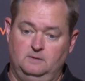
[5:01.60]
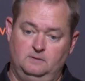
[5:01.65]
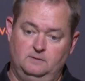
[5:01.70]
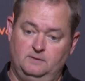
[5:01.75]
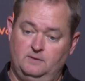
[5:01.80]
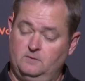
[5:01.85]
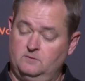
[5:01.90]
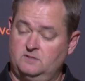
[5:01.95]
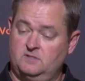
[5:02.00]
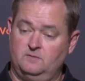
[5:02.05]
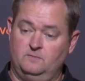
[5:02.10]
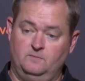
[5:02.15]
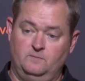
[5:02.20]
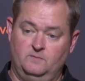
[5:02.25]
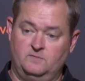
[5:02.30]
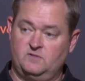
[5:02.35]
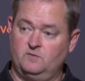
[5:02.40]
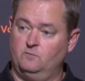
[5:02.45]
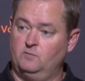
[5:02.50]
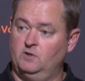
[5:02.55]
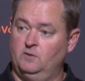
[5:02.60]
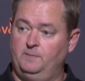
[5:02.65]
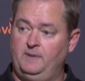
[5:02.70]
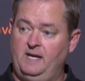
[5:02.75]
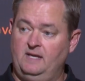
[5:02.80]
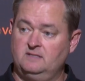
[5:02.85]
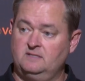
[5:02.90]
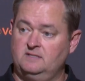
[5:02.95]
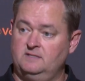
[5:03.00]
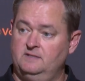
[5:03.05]
There's some real
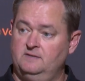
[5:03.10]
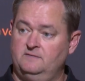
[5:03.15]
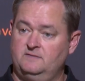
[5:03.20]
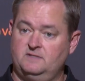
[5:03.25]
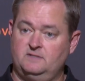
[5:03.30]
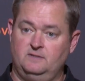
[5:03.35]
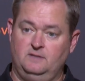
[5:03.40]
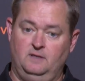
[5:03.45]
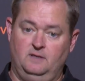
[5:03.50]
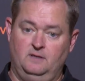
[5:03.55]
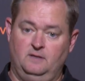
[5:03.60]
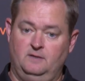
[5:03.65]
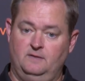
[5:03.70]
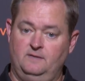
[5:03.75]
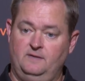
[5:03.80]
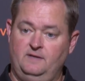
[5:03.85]
positives. The